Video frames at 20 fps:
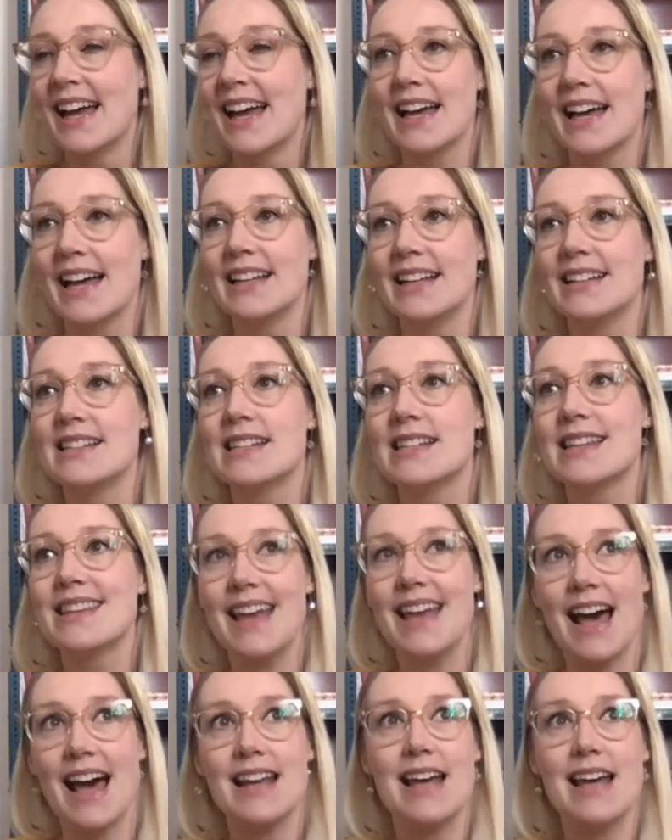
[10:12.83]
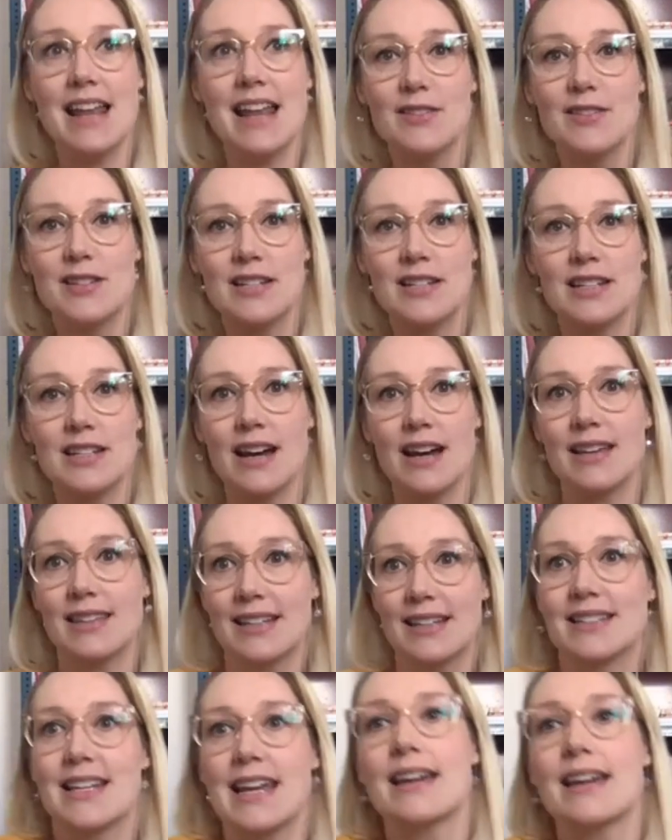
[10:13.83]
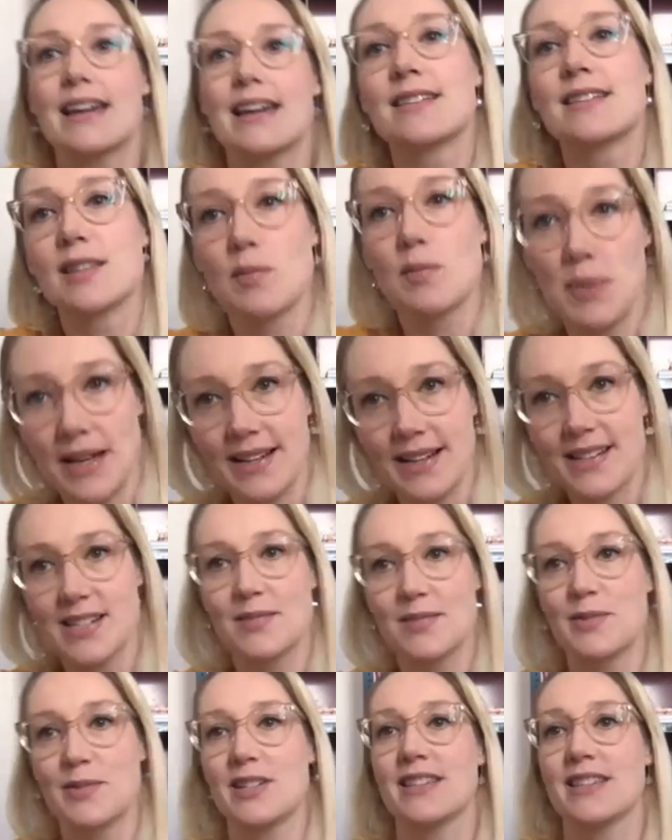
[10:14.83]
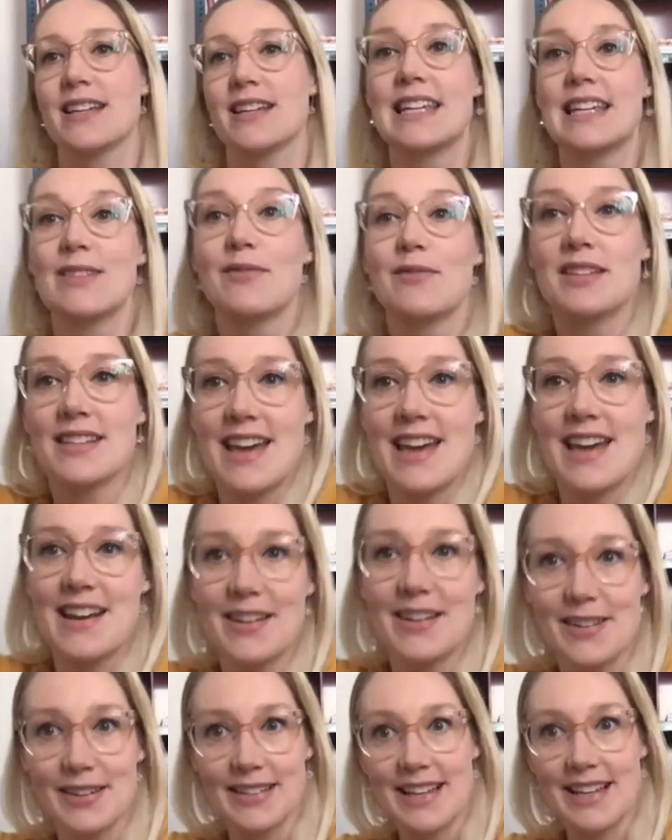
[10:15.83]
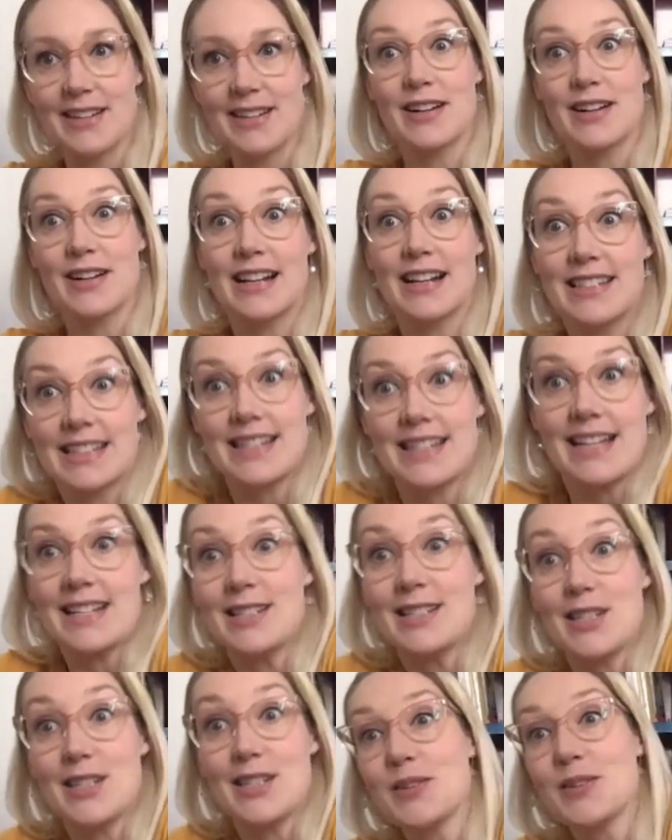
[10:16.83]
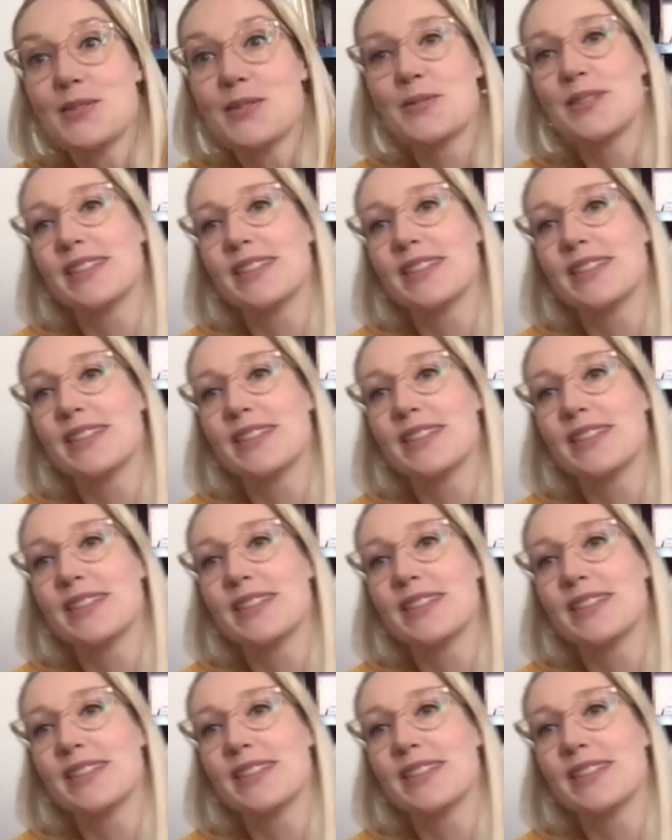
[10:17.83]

And that energy I then take to the pitch, which I then give to the editor, and the editor gets excited too.